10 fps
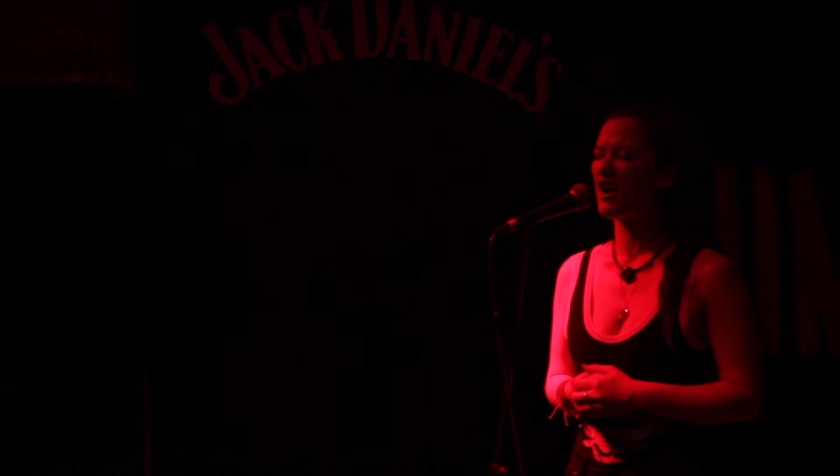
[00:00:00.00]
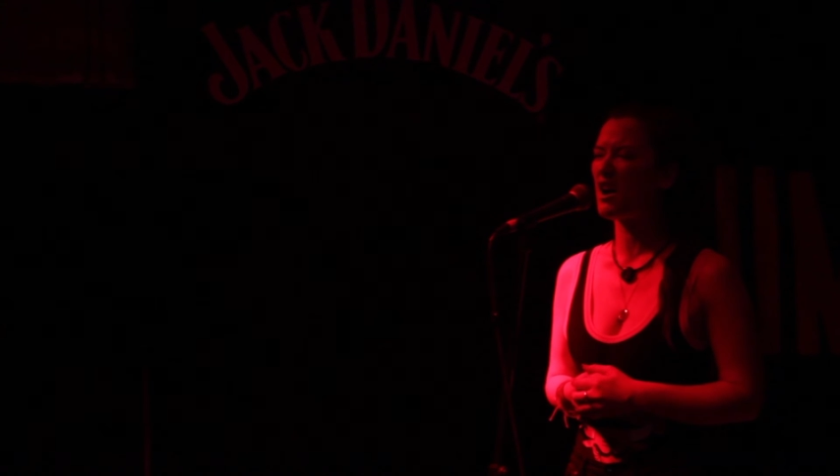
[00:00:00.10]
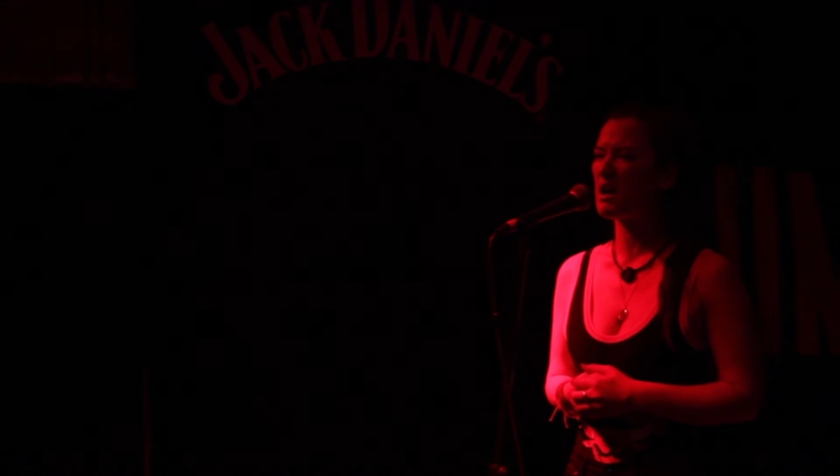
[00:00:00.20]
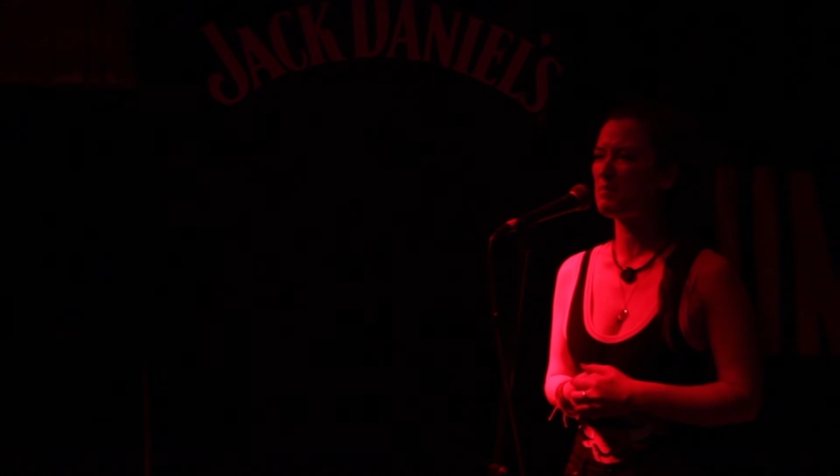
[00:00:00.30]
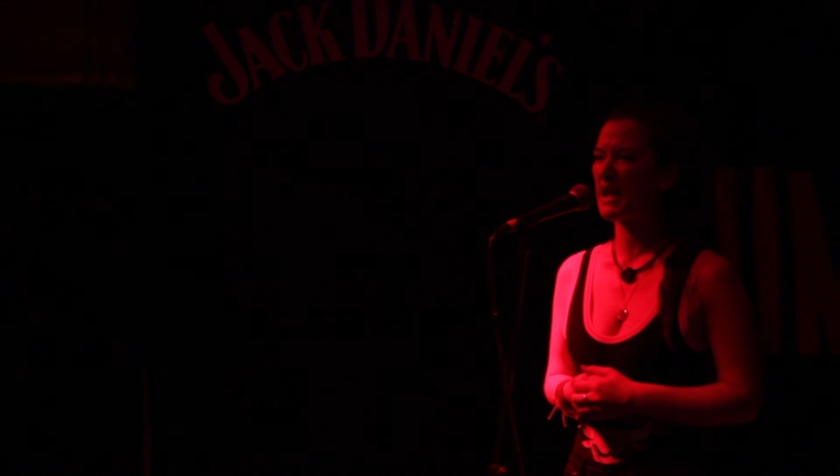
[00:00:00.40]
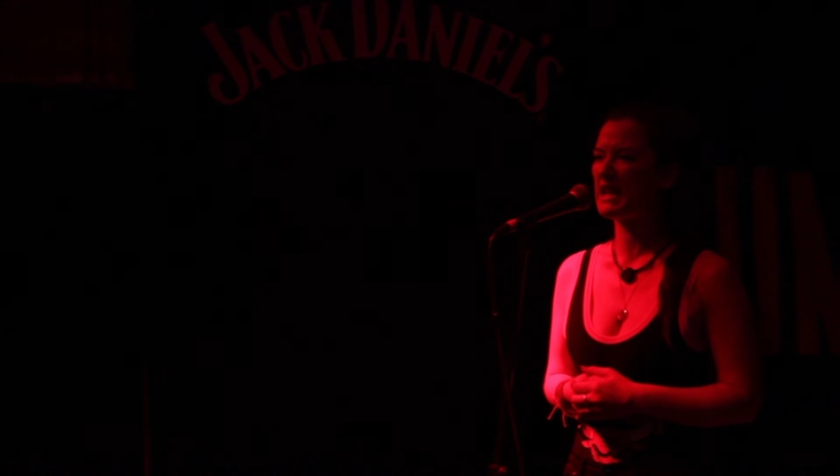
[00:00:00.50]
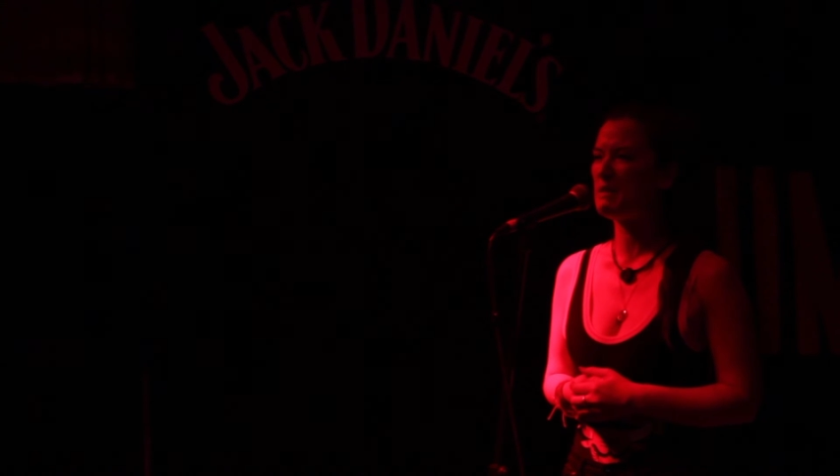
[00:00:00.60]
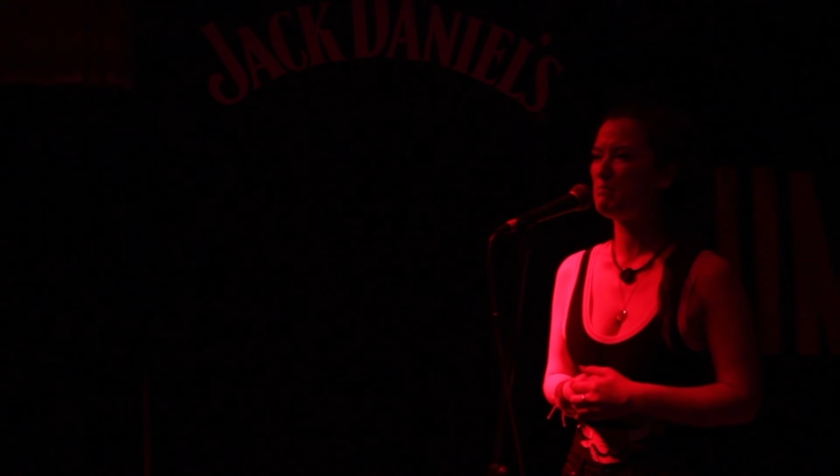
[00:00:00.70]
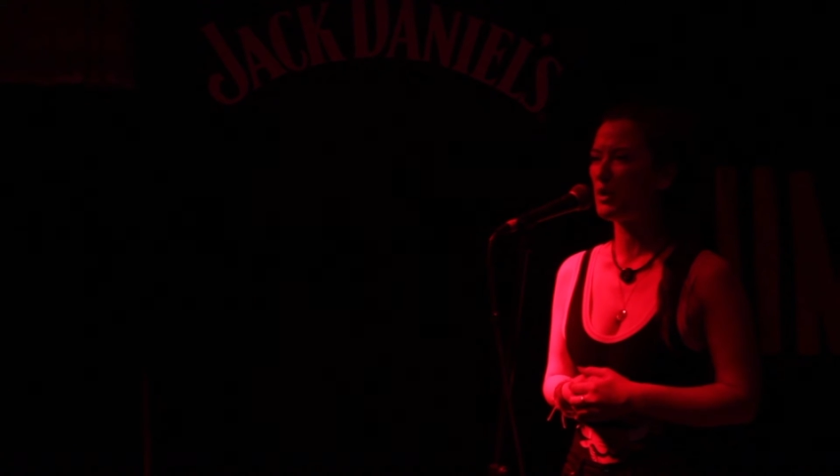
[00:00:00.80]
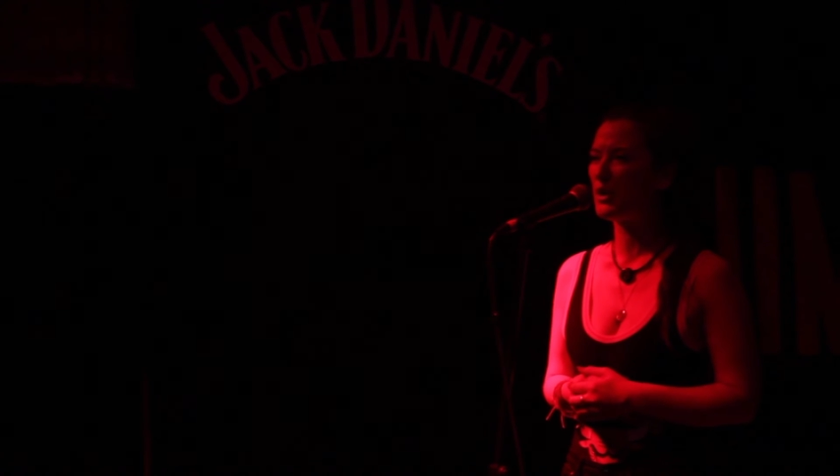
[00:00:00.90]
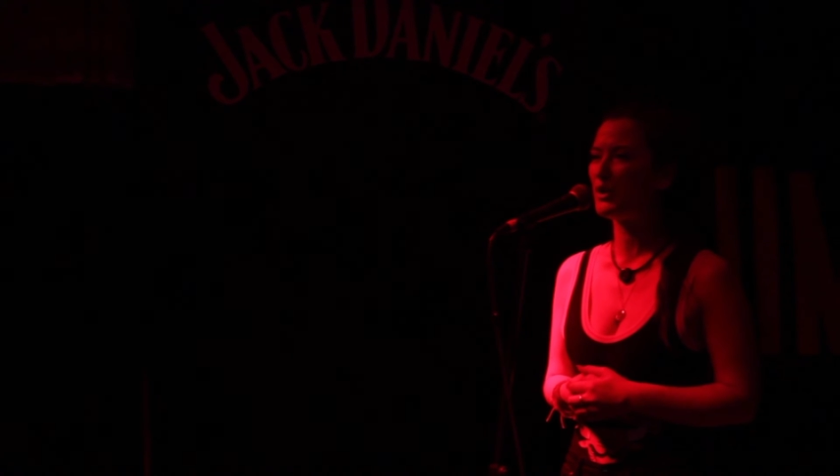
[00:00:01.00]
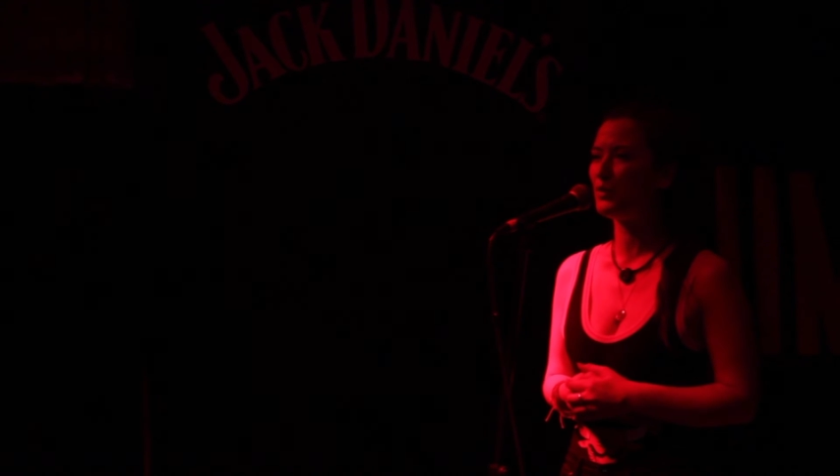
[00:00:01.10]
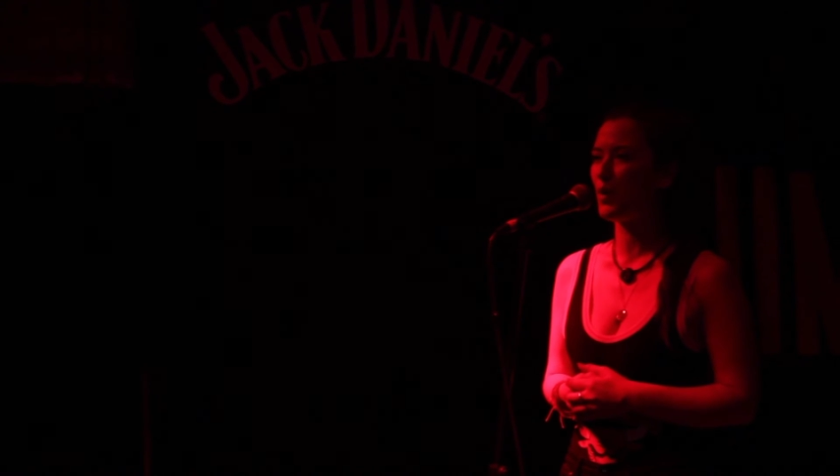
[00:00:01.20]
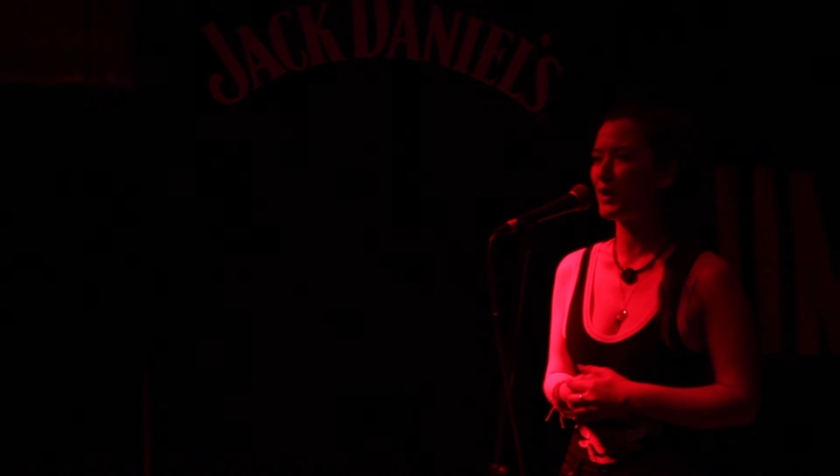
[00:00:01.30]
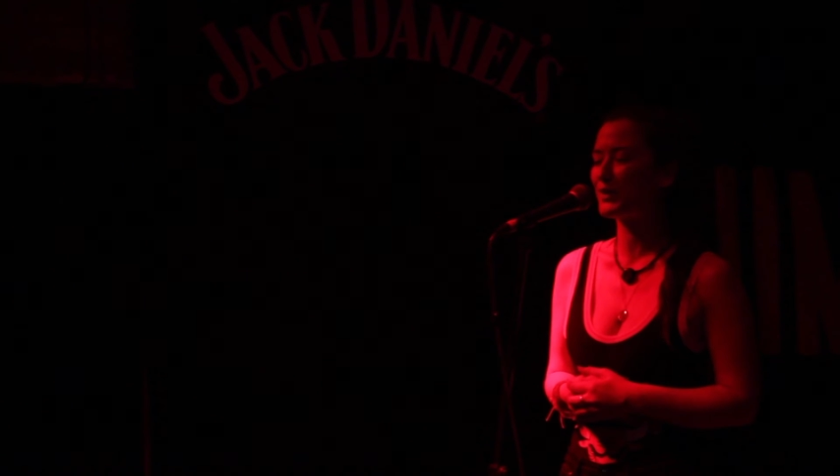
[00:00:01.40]
our planet
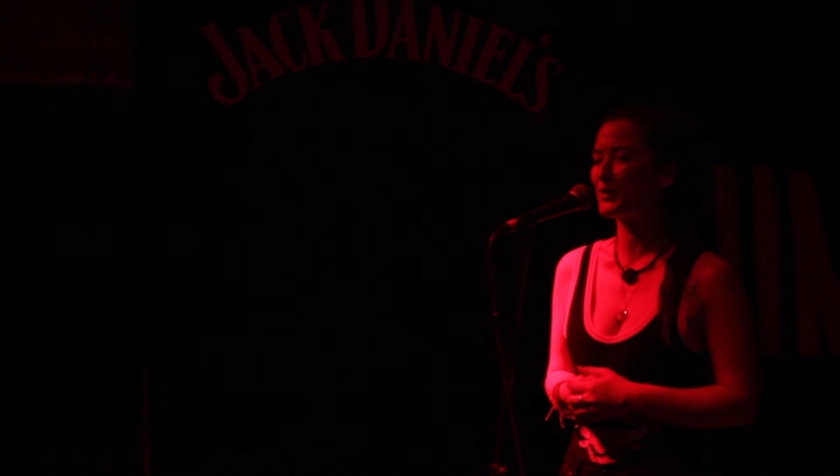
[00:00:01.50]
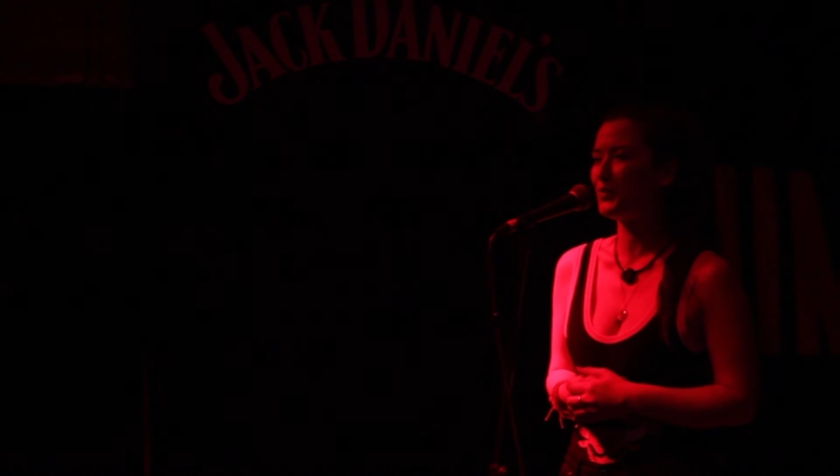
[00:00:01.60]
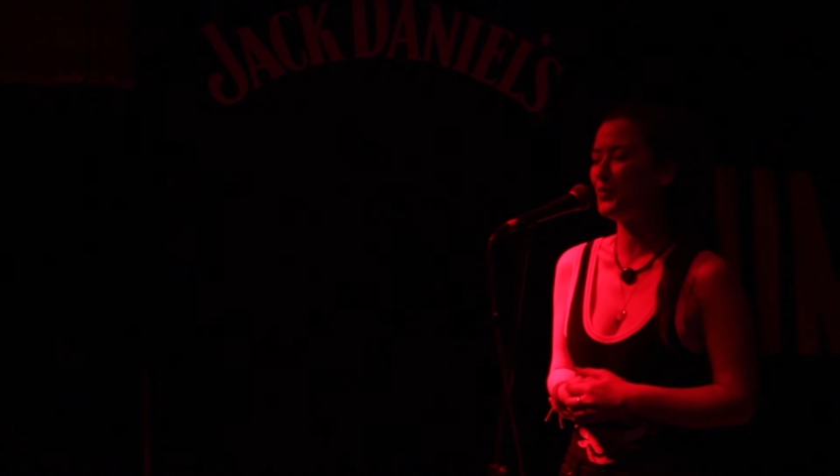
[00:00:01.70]
burn whilst